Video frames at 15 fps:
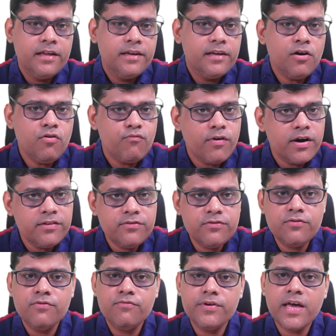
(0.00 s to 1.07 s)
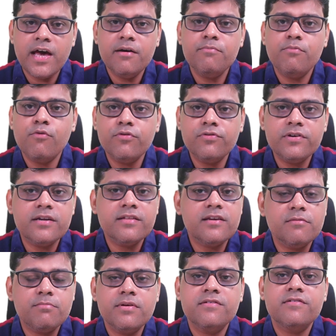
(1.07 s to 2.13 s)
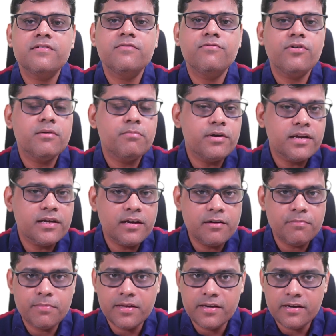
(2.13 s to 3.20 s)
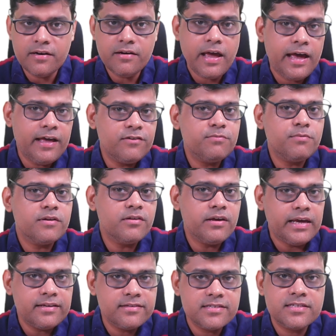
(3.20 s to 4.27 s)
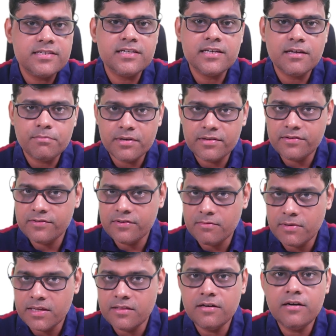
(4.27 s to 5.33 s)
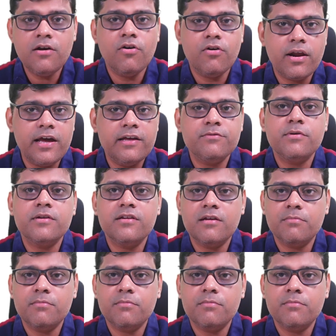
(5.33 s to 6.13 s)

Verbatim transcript: Now once we have posted the depreciation for a particular period as per the existing depreciation method or as per the